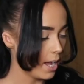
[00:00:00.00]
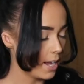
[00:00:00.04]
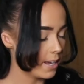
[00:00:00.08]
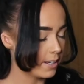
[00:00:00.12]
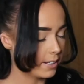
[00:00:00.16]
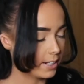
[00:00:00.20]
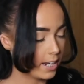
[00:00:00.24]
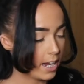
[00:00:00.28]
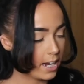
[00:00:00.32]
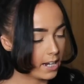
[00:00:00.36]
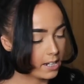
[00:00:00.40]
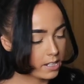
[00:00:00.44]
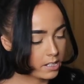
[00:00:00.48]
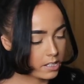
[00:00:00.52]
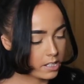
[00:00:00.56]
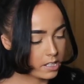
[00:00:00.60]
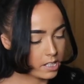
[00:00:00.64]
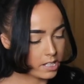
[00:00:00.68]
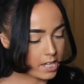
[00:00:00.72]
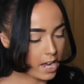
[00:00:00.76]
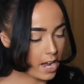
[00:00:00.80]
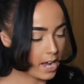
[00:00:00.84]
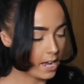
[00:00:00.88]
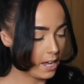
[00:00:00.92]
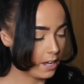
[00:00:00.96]
Okay,
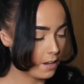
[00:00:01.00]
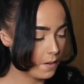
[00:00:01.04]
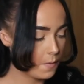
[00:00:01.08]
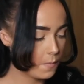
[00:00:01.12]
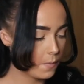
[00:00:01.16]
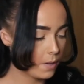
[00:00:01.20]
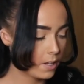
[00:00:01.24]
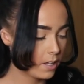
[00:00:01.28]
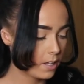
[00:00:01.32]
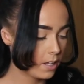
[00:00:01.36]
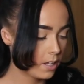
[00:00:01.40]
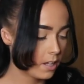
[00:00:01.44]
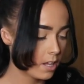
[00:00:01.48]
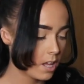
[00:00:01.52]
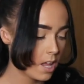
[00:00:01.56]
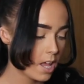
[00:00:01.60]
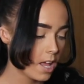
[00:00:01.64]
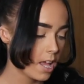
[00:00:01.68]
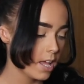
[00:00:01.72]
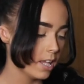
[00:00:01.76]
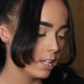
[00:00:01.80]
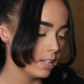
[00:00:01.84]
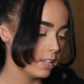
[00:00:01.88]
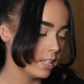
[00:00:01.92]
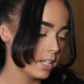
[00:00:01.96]
so
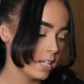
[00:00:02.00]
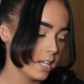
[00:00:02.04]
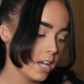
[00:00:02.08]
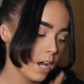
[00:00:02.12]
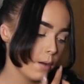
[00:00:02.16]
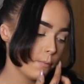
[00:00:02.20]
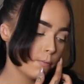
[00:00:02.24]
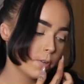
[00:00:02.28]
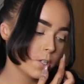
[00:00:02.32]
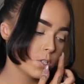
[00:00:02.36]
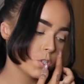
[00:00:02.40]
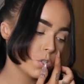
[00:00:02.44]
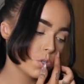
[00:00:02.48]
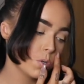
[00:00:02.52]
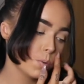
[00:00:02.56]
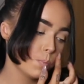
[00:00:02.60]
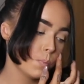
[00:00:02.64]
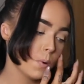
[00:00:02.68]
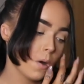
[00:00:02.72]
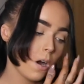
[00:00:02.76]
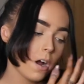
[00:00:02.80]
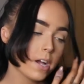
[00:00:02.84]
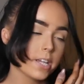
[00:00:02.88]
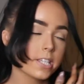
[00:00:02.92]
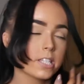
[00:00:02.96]
the original
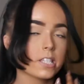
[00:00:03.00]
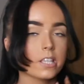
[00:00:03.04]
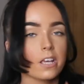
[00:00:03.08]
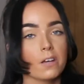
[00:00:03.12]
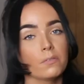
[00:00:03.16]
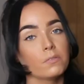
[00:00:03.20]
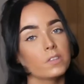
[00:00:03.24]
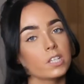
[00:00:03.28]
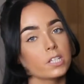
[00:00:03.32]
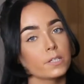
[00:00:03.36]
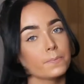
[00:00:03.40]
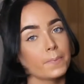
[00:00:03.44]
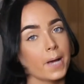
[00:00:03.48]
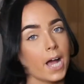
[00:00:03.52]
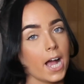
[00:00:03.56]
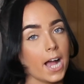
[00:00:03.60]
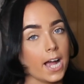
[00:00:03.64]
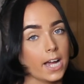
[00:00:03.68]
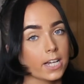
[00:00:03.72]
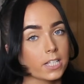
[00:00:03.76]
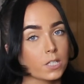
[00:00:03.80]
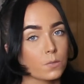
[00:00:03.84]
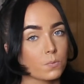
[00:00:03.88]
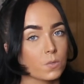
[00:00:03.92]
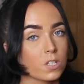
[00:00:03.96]
price of this
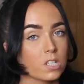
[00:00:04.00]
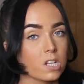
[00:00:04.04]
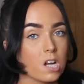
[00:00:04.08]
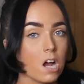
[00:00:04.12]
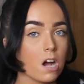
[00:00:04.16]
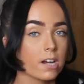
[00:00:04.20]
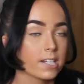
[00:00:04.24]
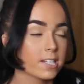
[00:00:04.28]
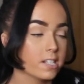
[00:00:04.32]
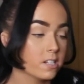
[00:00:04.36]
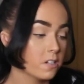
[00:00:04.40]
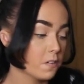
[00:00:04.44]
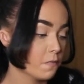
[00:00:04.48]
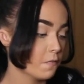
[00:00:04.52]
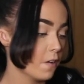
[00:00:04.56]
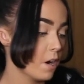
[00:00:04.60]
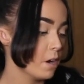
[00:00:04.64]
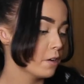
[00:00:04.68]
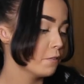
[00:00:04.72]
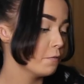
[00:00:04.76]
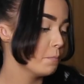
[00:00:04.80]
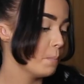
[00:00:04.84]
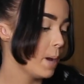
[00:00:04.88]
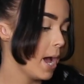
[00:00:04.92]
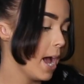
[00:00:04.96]
purse was
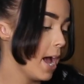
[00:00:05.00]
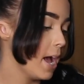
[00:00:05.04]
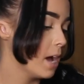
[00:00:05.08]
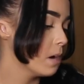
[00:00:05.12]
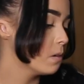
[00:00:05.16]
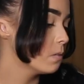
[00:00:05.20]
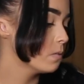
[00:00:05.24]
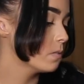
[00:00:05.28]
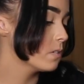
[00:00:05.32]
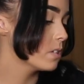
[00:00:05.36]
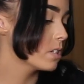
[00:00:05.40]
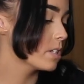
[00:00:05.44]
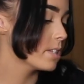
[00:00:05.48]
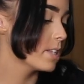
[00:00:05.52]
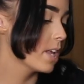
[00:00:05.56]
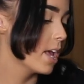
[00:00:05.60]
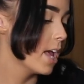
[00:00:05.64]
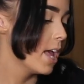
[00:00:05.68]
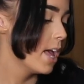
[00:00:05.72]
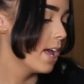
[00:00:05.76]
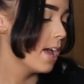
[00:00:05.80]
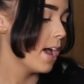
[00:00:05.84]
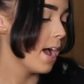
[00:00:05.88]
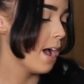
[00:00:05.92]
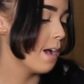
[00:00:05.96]
£95,
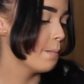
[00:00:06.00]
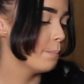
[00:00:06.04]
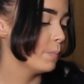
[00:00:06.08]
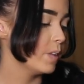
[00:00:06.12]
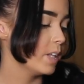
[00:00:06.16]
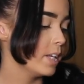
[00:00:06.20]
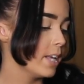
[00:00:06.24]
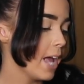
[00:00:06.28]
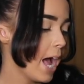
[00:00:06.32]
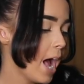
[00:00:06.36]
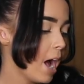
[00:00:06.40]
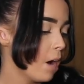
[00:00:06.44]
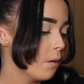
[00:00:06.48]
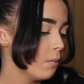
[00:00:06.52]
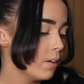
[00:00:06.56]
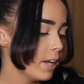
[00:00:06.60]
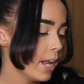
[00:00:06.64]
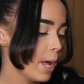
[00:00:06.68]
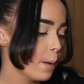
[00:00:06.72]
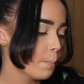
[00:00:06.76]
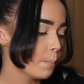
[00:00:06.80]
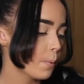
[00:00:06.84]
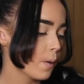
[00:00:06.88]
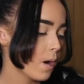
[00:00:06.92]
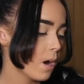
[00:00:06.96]
and the
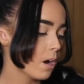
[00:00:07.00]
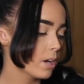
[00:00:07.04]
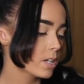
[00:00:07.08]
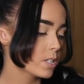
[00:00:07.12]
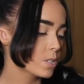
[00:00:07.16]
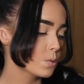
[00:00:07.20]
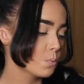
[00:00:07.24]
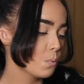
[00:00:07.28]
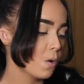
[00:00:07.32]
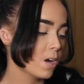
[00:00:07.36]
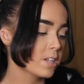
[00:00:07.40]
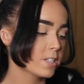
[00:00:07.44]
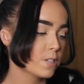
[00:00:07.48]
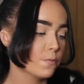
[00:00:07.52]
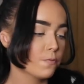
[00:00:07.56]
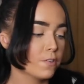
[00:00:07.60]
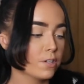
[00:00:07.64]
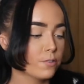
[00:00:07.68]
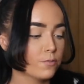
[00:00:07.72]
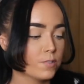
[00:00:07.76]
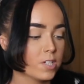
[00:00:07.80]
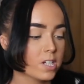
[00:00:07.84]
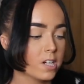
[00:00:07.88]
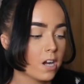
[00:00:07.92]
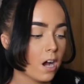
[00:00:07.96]
outlet price was
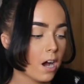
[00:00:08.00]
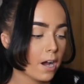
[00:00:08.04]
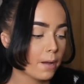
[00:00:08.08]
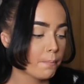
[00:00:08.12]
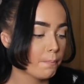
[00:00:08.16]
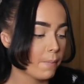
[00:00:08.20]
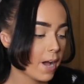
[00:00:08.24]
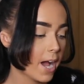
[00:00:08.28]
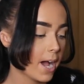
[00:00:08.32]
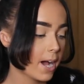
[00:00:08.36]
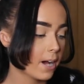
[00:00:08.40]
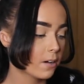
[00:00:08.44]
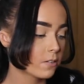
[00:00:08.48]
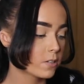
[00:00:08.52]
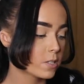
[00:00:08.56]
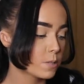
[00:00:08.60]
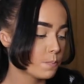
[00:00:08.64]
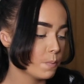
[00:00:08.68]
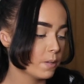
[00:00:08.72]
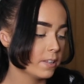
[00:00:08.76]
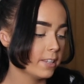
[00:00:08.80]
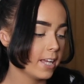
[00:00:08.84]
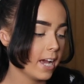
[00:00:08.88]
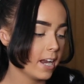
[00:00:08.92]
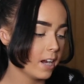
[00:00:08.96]

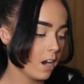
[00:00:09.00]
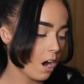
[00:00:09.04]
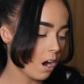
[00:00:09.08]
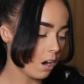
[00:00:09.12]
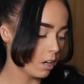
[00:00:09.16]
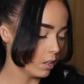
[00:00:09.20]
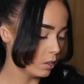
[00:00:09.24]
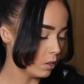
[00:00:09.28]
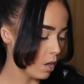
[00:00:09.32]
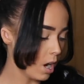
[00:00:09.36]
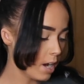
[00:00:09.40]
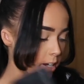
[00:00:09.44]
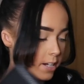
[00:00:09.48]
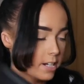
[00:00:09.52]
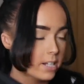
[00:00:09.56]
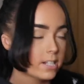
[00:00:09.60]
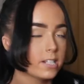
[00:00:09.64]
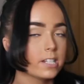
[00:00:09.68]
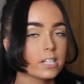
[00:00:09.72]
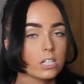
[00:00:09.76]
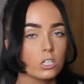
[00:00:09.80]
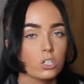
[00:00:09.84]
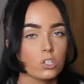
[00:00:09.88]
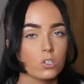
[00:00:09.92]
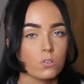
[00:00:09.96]
£59, but then I got an
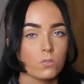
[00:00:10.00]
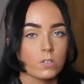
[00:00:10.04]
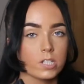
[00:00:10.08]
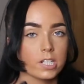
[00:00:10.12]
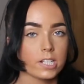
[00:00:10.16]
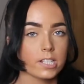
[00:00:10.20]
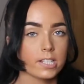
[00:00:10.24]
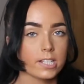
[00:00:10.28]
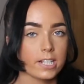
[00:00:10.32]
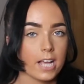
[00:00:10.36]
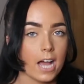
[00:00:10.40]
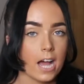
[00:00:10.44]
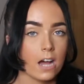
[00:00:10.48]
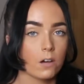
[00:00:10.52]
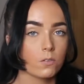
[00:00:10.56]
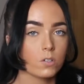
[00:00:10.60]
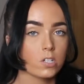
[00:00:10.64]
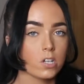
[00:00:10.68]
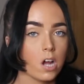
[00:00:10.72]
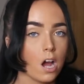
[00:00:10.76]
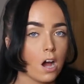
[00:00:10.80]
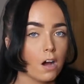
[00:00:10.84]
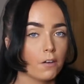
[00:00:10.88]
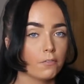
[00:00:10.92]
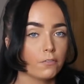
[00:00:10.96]
additional
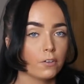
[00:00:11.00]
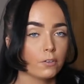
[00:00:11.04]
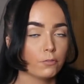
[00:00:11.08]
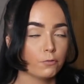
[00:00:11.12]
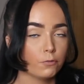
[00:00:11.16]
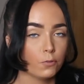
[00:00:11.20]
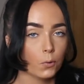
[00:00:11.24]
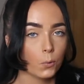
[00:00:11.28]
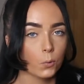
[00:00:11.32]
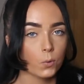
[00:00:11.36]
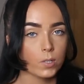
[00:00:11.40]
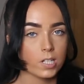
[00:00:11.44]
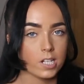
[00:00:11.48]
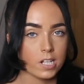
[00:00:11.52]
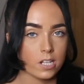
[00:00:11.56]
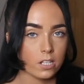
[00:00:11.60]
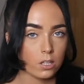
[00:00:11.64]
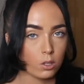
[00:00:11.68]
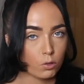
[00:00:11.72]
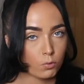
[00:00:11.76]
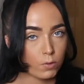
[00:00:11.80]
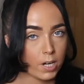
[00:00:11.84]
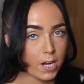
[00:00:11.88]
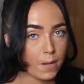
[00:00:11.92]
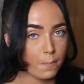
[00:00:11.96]
discount of
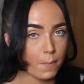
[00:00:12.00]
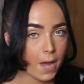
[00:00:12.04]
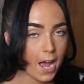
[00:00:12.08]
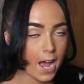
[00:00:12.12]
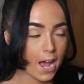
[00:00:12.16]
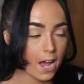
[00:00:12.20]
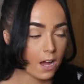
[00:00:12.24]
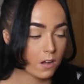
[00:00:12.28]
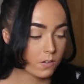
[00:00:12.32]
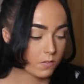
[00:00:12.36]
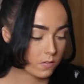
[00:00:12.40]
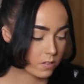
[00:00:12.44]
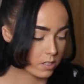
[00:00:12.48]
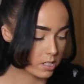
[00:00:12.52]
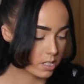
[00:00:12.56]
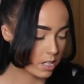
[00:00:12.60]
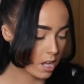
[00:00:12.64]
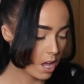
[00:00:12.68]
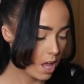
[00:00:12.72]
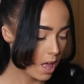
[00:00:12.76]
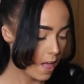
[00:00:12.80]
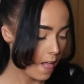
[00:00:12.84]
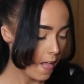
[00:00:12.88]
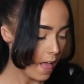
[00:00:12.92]
£43,